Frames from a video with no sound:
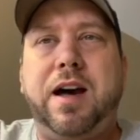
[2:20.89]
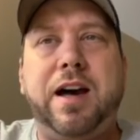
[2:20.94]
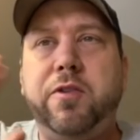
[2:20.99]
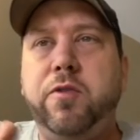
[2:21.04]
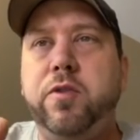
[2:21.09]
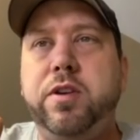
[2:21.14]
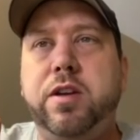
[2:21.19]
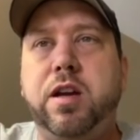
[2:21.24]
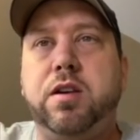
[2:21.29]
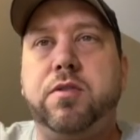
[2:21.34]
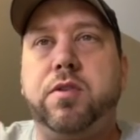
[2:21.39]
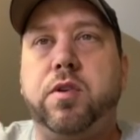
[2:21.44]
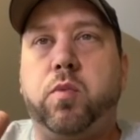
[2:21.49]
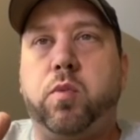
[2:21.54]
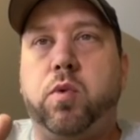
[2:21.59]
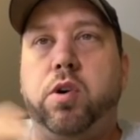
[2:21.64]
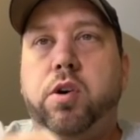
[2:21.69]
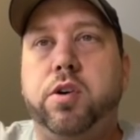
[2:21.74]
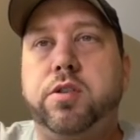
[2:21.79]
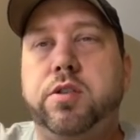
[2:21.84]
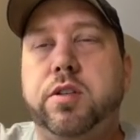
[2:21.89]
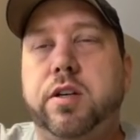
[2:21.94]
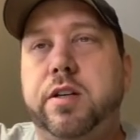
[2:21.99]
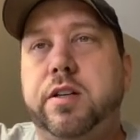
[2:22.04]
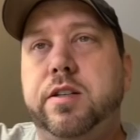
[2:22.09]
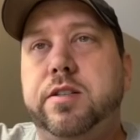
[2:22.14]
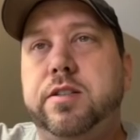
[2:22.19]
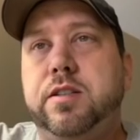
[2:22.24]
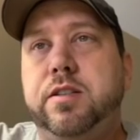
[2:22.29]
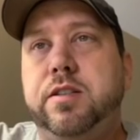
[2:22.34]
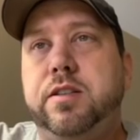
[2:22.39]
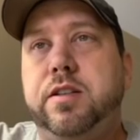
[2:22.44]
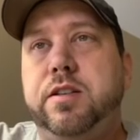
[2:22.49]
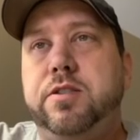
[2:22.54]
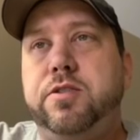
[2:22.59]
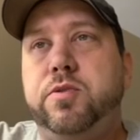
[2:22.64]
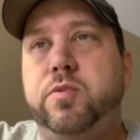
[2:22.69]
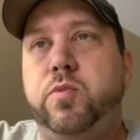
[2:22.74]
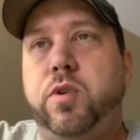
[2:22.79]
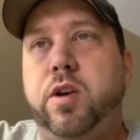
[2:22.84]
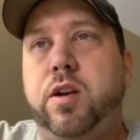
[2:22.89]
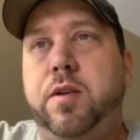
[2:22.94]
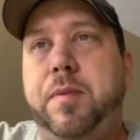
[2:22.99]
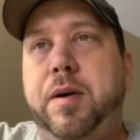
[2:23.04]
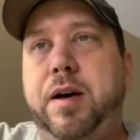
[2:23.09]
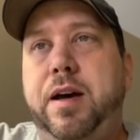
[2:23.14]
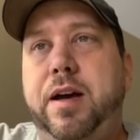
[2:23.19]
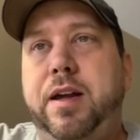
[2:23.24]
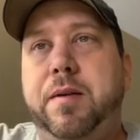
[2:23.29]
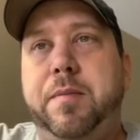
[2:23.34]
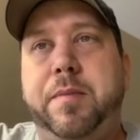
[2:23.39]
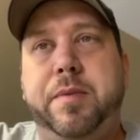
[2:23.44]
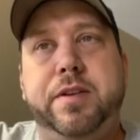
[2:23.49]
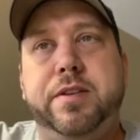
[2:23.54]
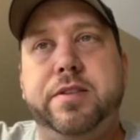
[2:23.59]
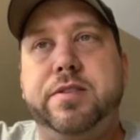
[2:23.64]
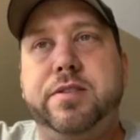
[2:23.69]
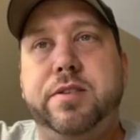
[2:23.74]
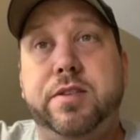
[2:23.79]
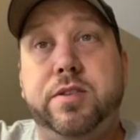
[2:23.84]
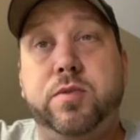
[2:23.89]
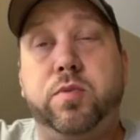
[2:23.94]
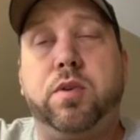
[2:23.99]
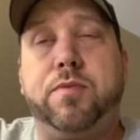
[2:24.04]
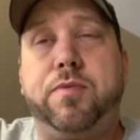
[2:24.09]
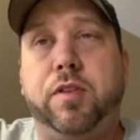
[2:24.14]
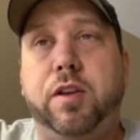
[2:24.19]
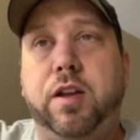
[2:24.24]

I don't even care if it works, honestly. I just want to buy it. But it's, it's worth